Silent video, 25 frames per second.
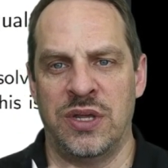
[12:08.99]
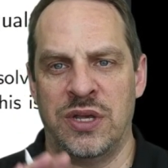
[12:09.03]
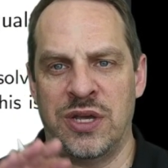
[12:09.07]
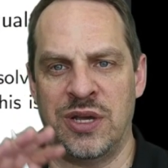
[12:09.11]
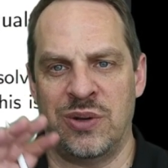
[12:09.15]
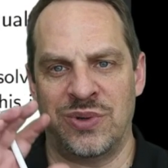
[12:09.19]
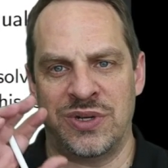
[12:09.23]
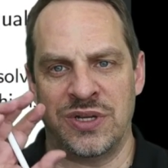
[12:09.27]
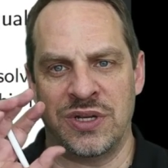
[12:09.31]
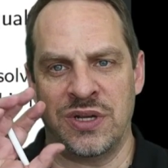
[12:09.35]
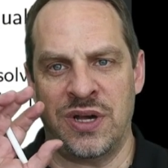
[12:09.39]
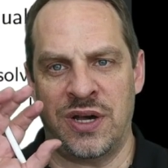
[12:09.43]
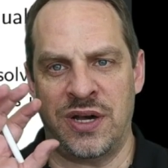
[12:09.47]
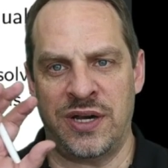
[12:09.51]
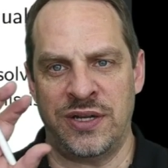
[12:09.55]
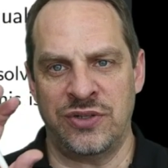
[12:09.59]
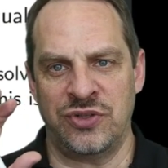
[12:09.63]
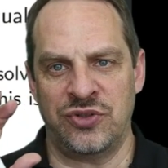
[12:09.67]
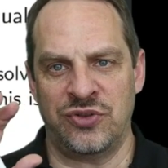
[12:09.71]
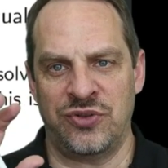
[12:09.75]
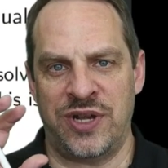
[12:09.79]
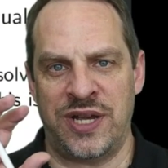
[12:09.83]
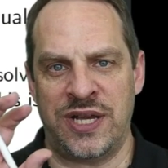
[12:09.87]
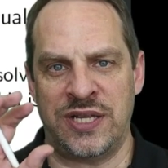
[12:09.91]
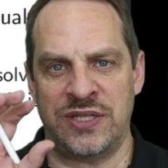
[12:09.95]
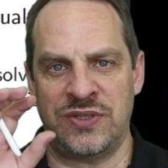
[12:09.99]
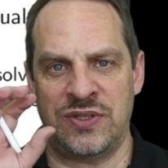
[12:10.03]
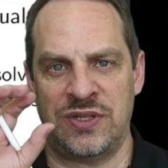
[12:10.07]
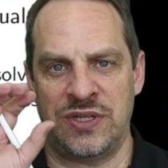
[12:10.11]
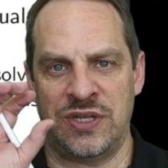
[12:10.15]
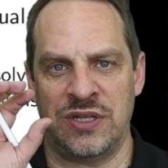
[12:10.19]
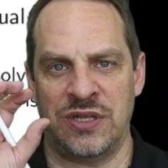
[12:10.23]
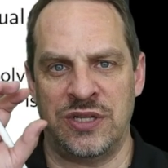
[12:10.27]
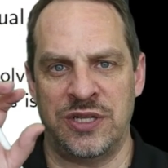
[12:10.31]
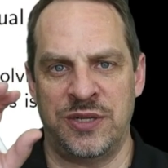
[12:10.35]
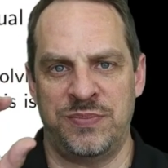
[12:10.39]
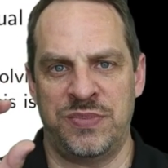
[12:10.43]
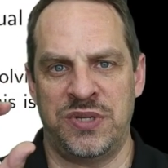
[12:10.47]
I want to contrast the
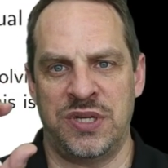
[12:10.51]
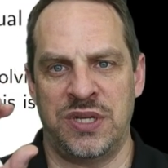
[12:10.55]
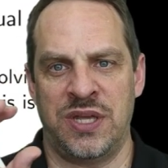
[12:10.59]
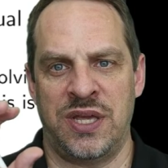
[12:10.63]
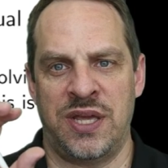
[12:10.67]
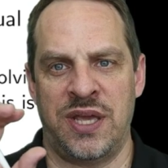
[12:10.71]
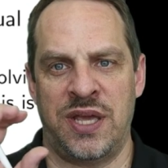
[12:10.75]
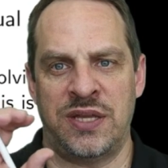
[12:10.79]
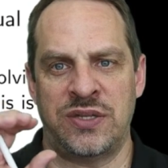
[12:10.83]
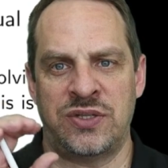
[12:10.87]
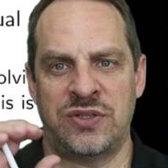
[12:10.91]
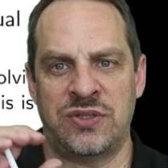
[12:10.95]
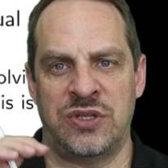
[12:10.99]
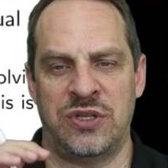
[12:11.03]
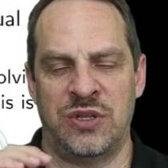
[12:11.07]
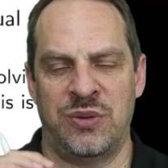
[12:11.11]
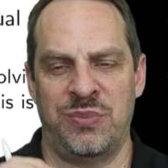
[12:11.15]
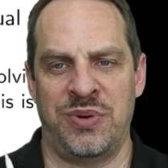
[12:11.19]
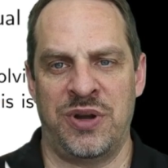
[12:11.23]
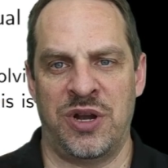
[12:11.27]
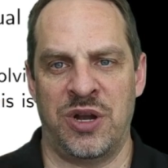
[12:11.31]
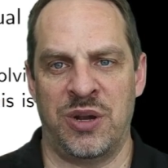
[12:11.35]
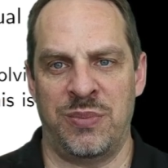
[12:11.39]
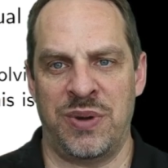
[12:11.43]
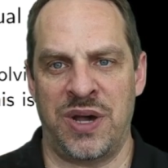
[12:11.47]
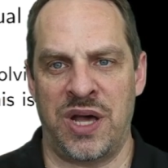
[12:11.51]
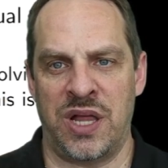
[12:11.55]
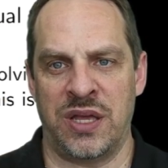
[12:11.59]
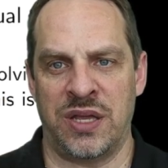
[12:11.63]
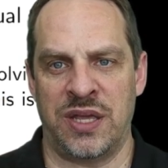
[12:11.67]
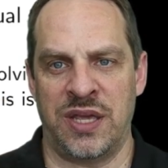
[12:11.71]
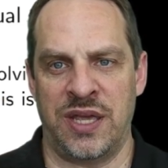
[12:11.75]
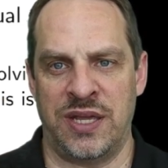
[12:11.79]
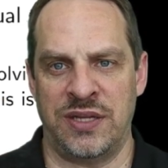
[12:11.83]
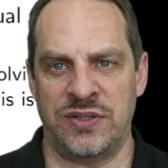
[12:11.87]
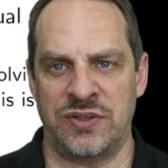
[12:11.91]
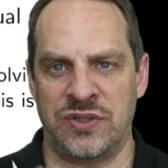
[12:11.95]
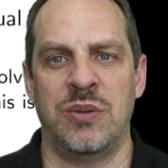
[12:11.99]
elliptic case to the parabolic
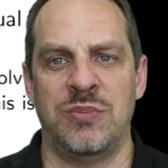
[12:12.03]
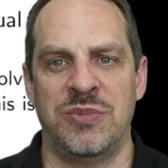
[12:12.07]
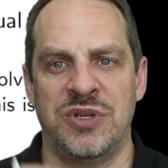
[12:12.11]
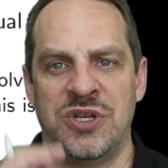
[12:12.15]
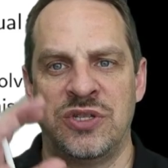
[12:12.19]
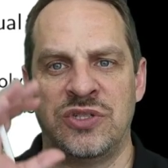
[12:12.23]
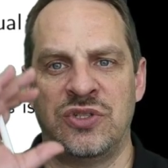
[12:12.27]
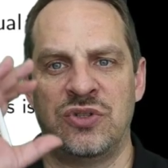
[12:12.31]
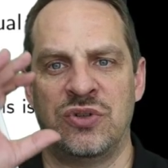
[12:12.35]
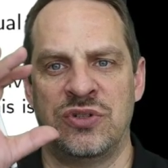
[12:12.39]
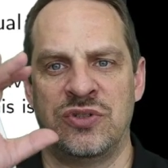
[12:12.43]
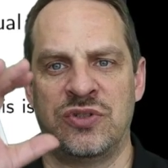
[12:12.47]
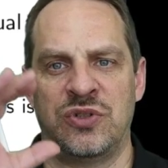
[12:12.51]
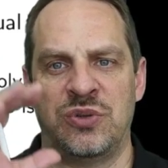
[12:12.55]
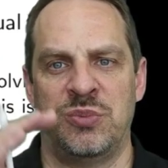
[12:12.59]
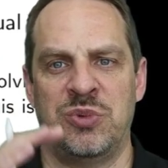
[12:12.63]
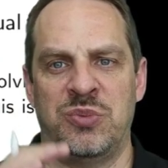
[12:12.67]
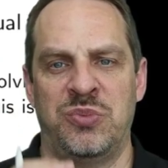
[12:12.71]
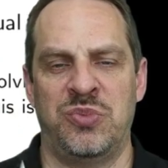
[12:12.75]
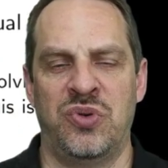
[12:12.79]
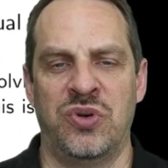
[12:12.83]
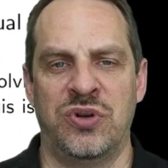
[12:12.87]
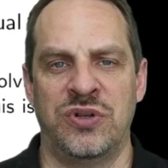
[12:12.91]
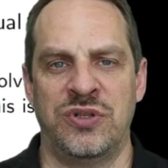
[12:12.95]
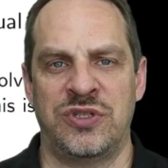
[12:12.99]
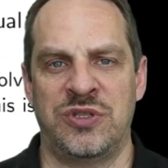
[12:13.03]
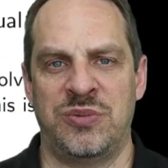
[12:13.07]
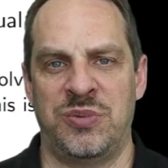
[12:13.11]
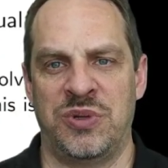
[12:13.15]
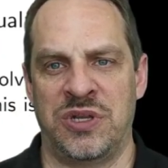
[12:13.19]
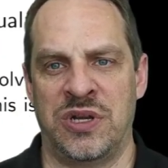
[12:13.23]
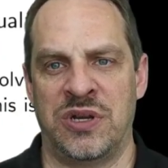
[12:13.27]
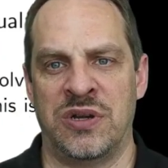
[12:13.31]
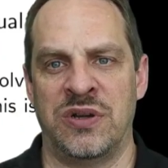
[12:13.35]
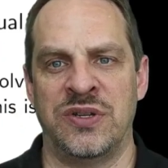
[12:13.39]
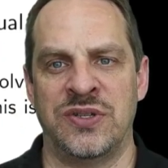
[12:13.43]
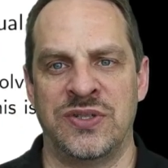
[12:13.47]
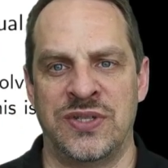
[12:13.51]
case because there are some important
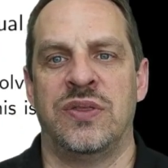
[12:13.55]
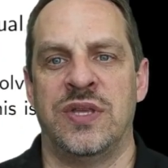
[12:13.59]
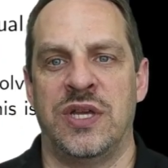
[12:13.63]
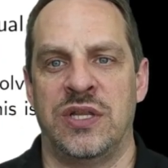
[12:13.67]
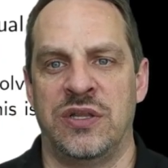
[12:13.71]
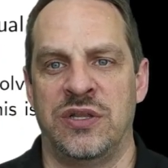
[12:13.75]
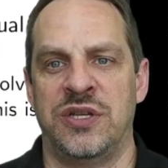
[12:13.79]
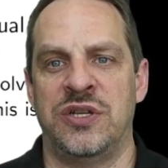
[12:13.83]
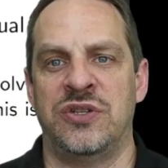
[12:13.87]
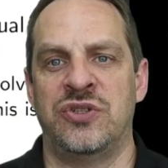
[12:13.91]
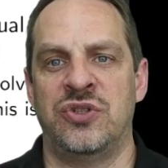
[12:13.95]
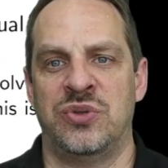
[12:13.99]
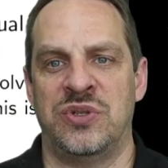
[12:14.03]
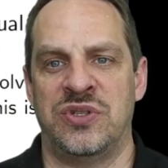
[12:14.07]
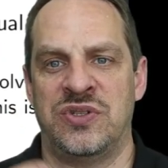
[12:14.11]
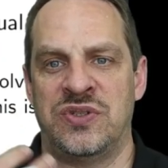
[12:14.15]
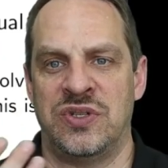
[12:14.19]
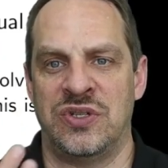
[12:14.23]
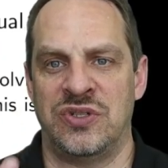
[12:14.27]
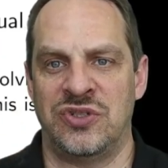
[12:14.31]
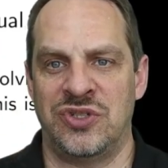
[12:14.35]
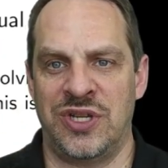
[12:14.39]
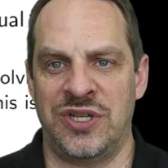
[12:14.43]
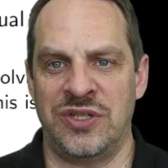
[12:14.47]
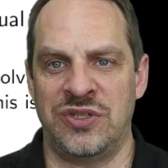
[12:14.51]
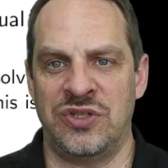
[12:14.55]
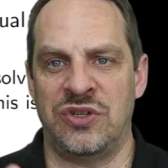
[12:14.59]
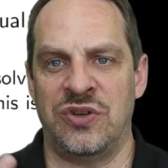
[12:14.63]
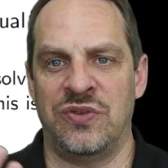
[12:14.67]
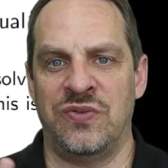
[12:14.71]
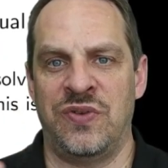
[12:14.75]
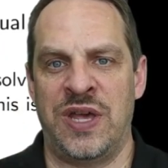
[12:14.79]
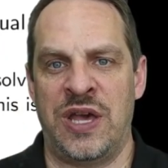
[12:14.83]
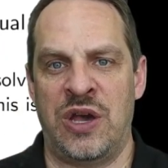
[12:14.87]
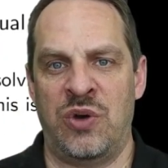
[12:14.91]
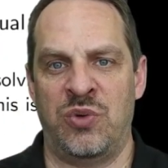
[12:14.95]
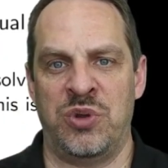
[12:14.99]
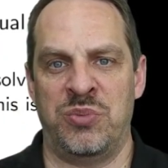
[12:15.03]
similarities that lead to a suggestion
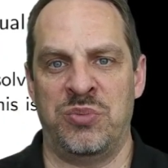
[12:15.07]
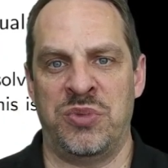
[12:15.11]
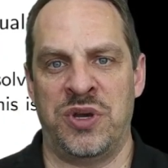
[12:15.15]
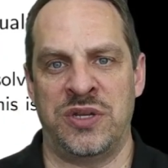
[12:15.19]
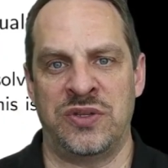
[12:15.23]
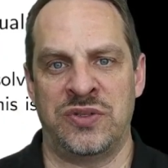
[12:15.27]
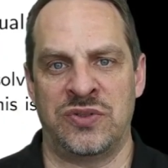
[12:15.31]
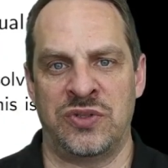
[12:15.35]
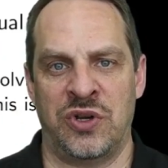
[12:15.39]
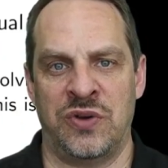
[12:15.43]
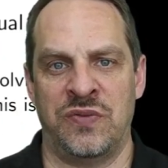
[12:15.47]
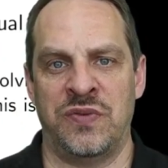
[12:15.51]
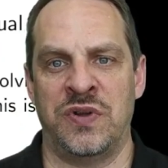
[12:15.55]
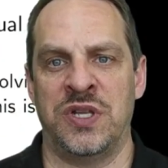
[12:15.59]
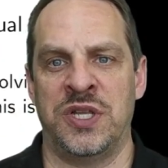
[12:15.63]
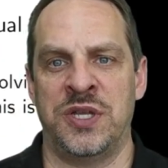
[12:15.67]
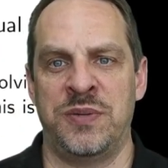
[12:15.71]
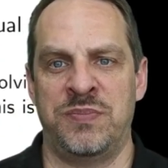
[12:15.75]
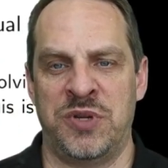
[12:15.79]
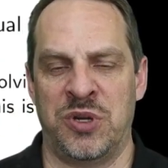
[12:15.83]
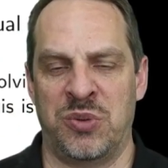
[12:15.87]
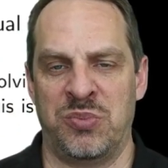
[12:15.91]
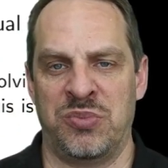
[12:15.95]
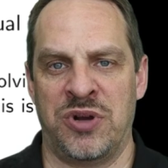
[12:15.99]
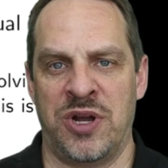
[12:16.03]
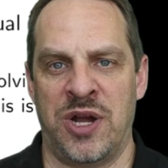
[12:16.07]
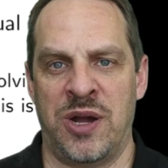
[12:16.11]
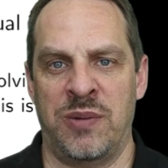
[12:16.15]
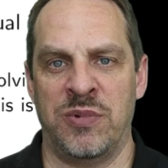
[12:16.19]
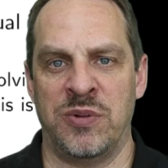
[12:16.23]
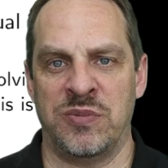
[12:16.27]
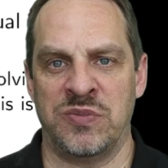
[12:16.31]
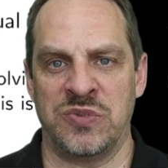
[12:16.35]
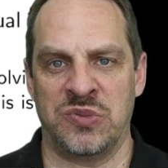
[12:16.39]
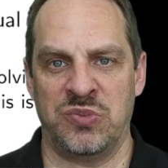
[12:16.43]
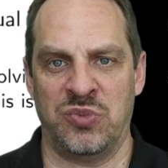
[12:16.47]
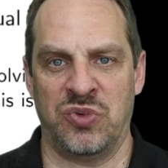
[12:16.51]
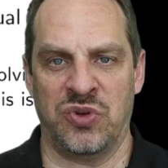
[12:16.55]
of how we might solve elliptic
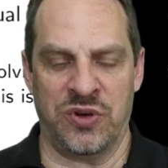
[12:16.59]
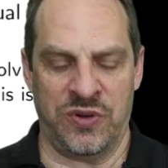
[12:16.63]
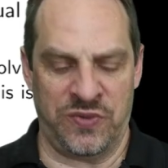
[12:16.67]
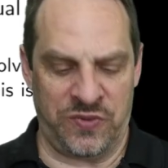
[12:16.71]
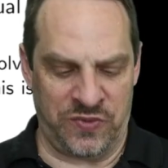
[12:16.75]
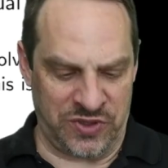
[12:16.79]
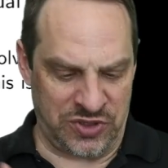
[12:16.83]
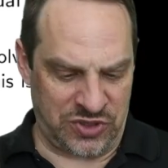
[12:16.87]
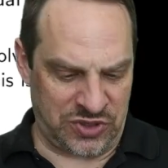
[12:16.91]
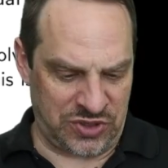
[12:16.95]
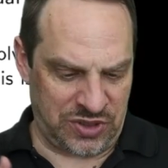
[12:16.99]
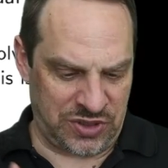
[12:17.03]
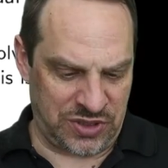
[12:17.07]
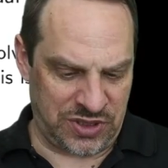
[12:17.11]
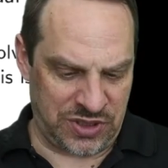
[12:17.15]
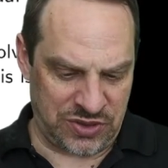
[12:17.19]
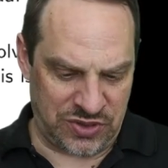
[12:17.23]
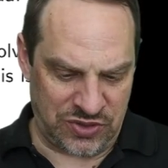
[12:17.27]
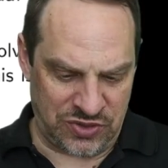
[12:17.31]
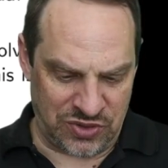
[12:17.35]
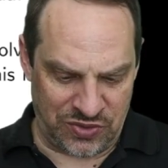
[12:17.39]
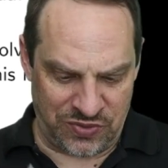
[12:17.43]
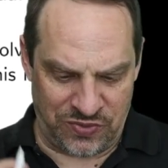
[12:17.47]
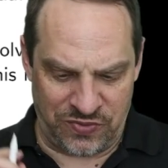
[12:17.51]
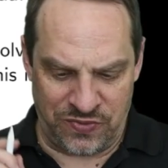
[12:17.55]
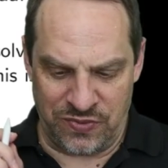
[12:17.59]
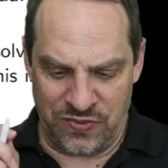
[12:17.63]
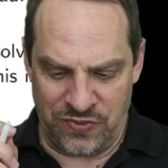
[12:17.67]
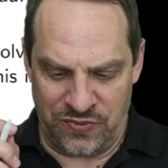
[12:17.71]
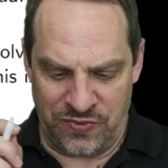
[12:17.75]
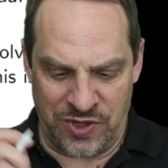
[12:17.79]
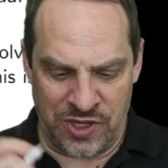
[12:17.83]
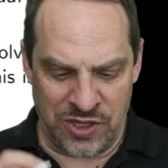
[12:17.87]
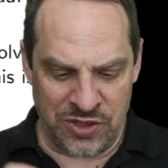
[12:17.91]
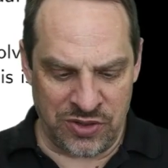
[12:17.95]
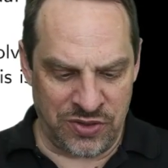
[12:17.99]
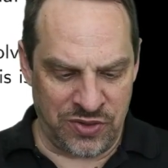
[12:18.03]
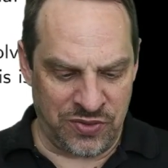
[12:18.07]
problems more efficiently. So
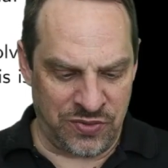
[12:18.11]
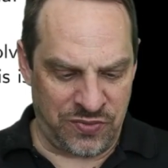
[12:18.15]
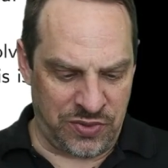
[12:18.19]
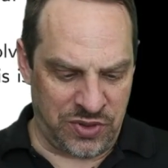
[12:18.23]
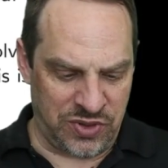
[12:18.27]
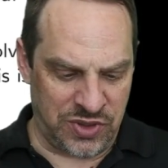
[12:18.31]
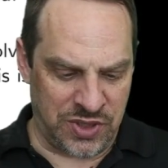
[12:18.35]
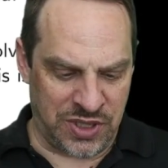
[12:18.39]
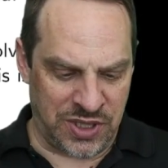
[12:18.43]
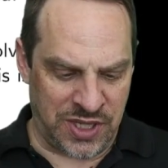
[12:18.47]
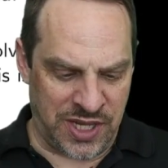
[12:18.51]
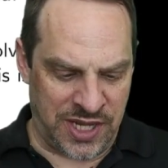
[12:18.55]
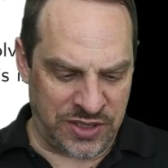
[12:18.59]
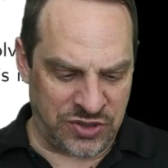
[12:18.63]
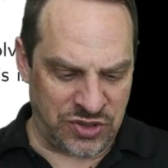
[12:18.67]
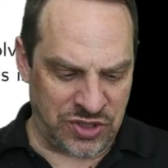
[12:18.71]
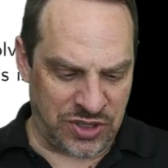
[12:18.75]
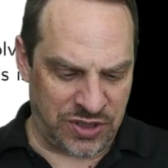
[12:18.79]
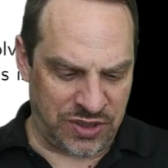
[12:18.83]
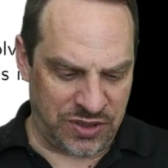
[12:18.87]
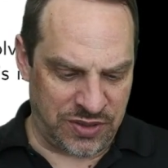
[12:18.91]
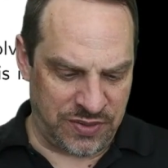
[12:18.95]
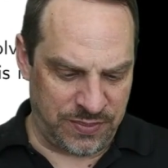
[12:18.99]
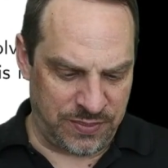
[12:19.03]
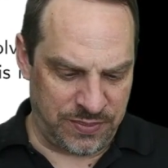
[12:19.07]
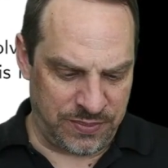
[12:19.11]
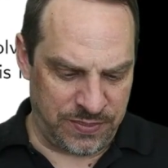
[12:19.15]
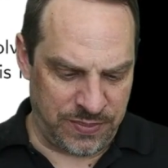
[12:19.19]
follow the, the logic.